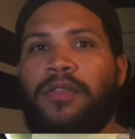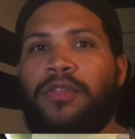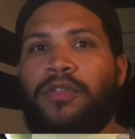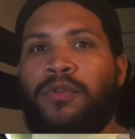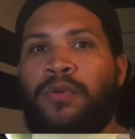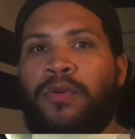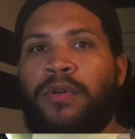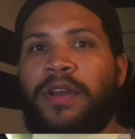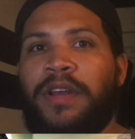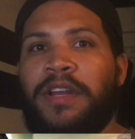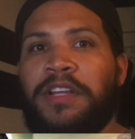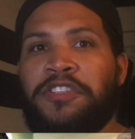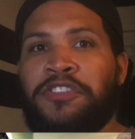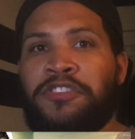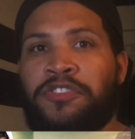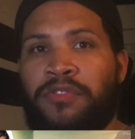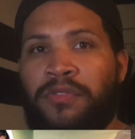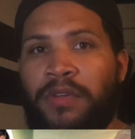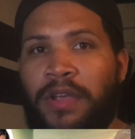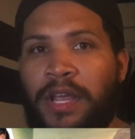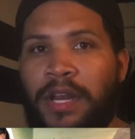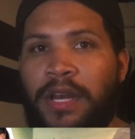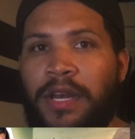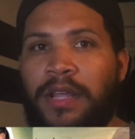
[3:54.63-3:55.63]
during the
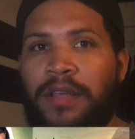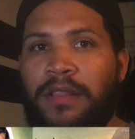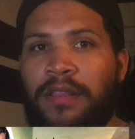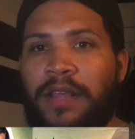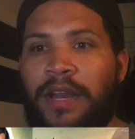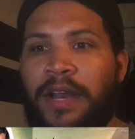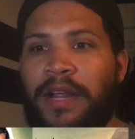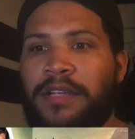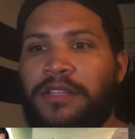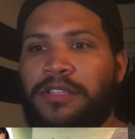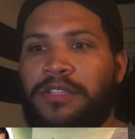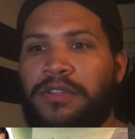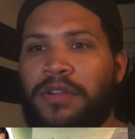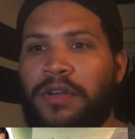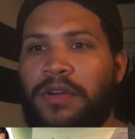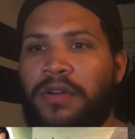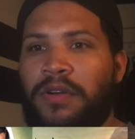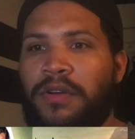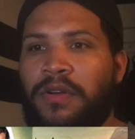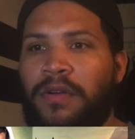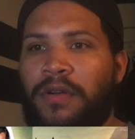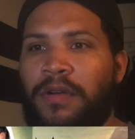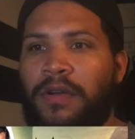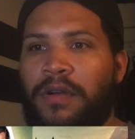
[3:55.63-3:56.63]
screening that I
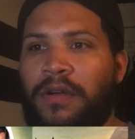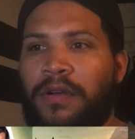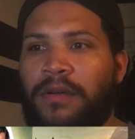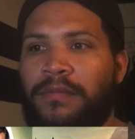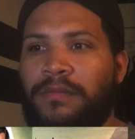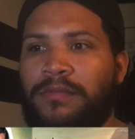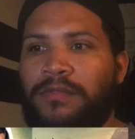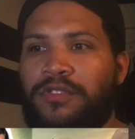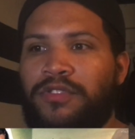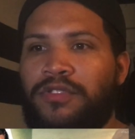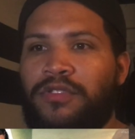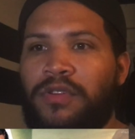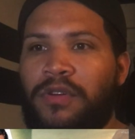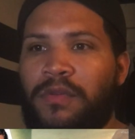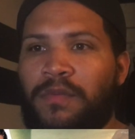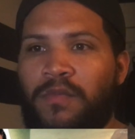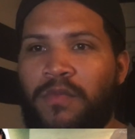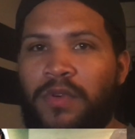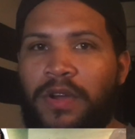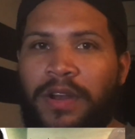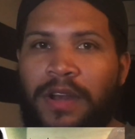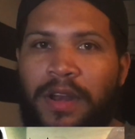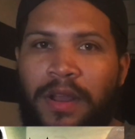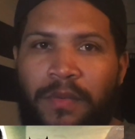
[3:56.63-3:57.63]
saw, um,
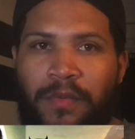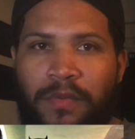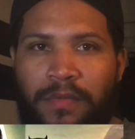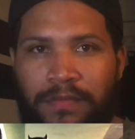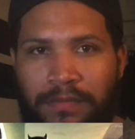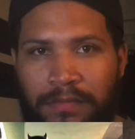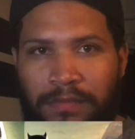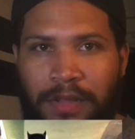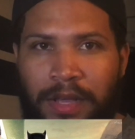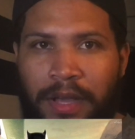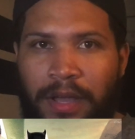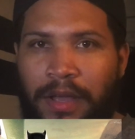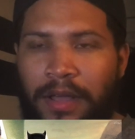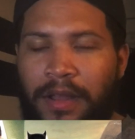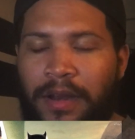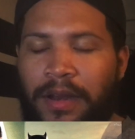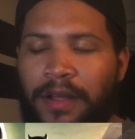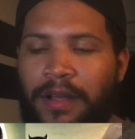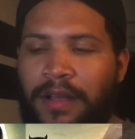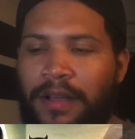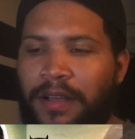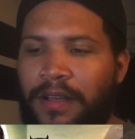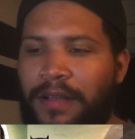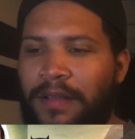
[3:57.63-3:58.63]
someone that that
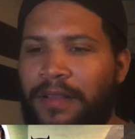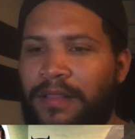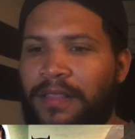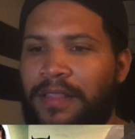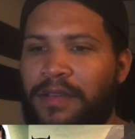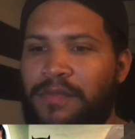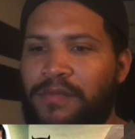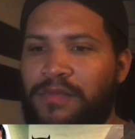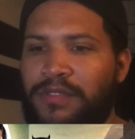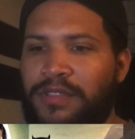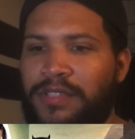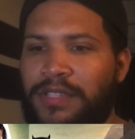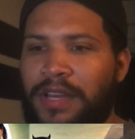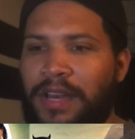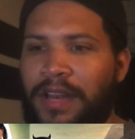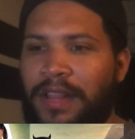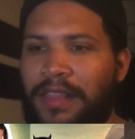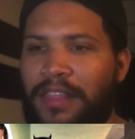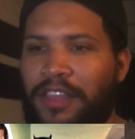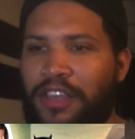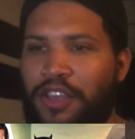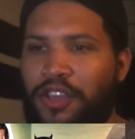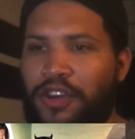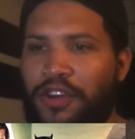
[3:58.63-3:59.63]
uh, that was in the
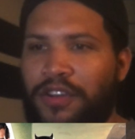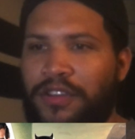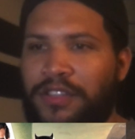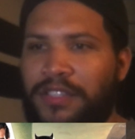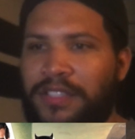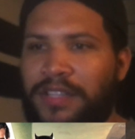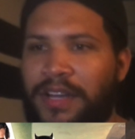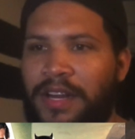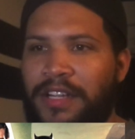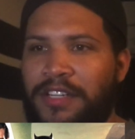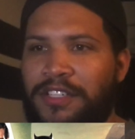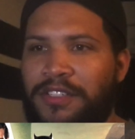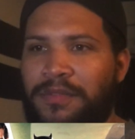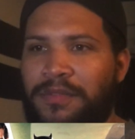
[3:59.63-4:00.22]
theaters that I